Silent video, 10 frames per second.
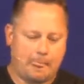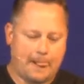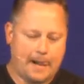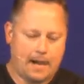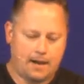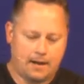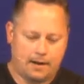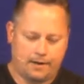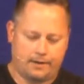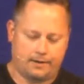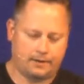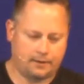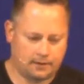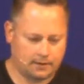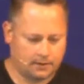
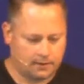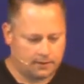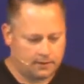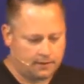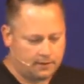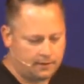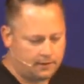Nobody speaks.